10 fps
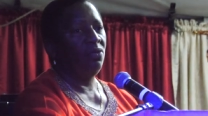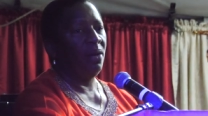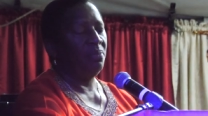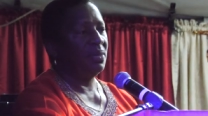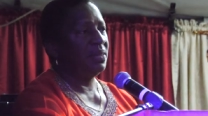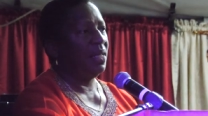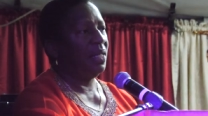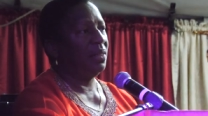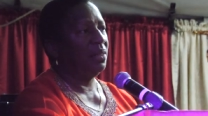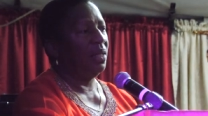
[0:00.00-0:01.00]

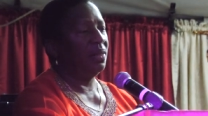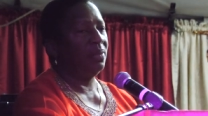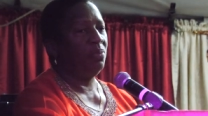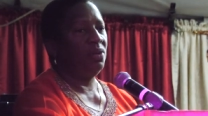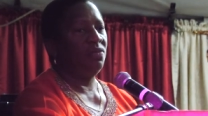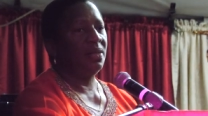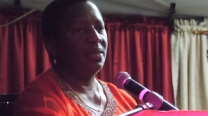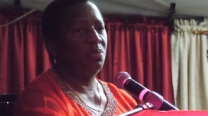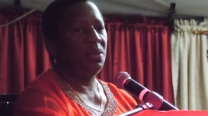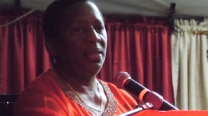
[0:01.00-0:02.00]
Rampersad and other
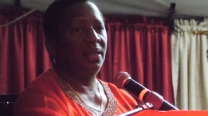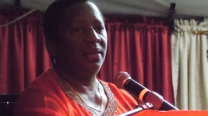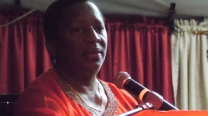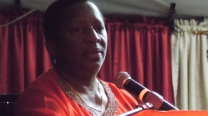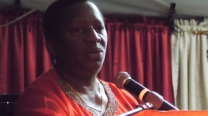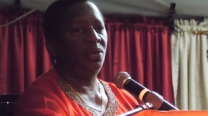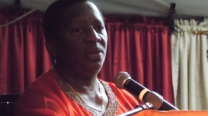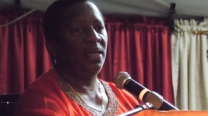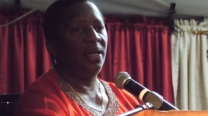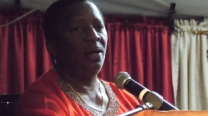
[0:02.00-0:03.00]
previous speakers, you
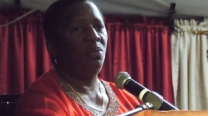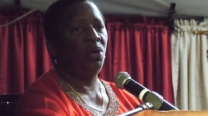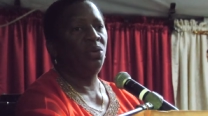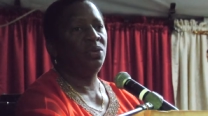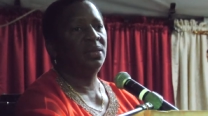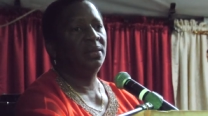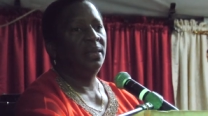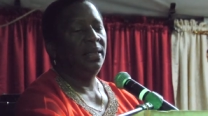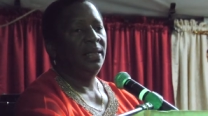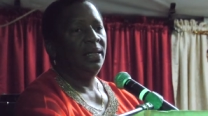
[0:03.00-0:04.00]
think about,
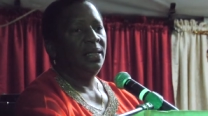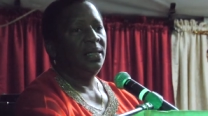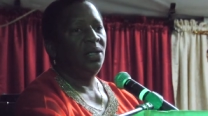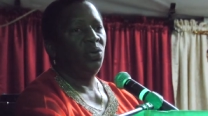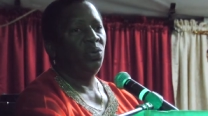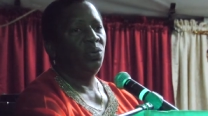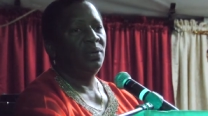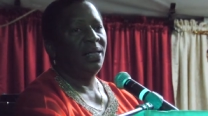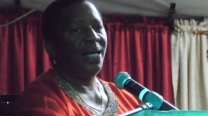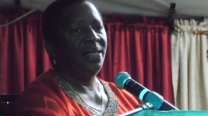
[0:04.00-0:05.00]
you know,
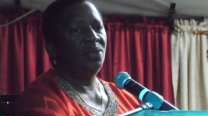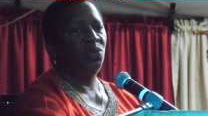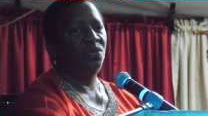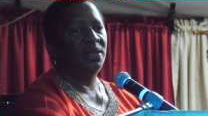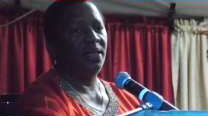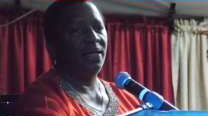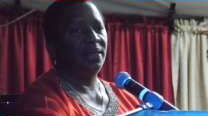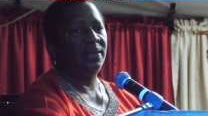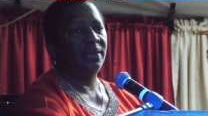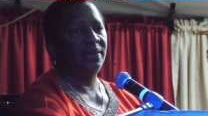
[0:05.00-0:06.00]
light over
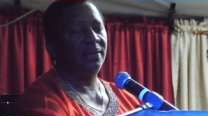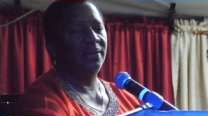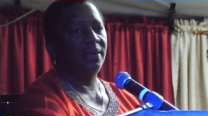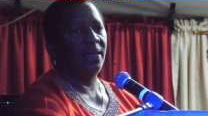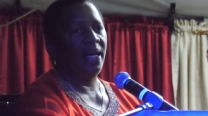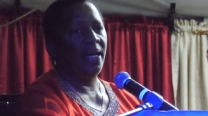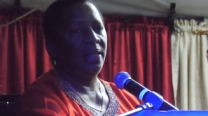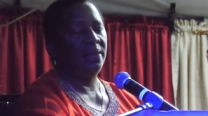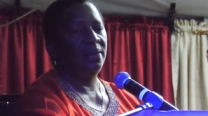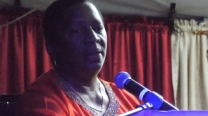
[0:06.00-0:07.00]
darkness
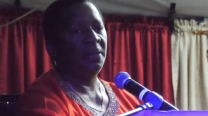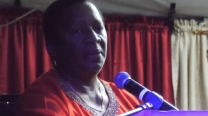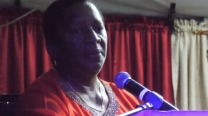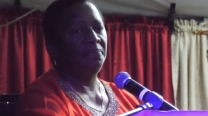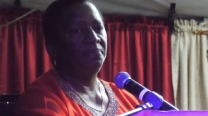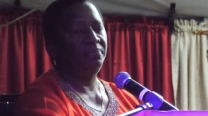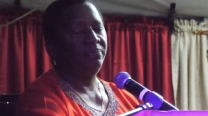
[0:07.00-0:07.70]
and um,